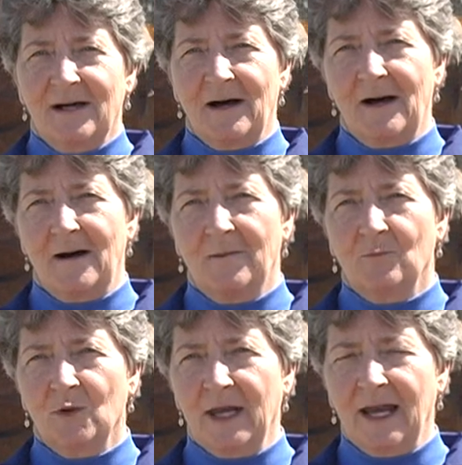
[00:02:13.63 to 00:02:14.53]
Um,
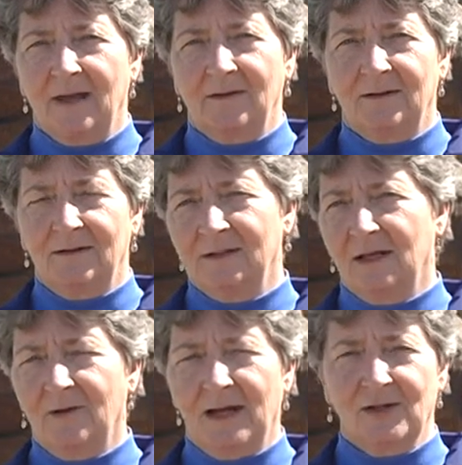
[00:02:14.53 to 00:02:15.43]
we had the
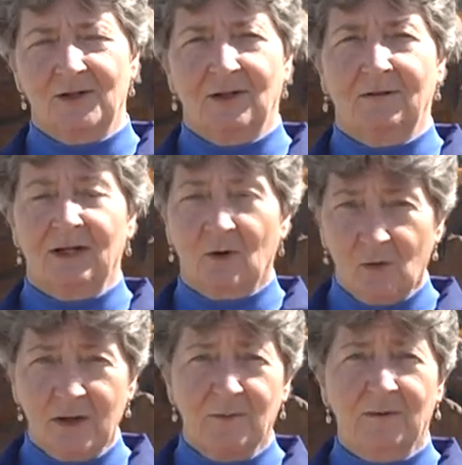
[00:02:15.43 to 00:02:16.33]
donation of
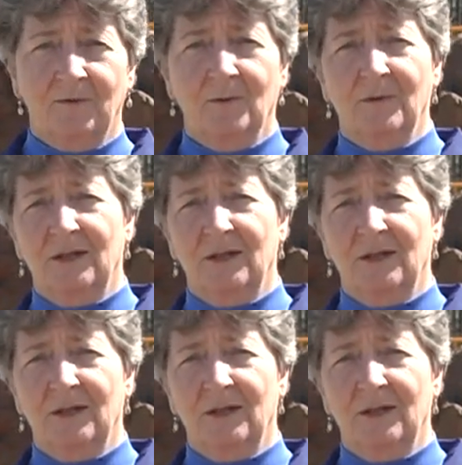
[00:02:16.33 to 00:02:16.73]
equipment from the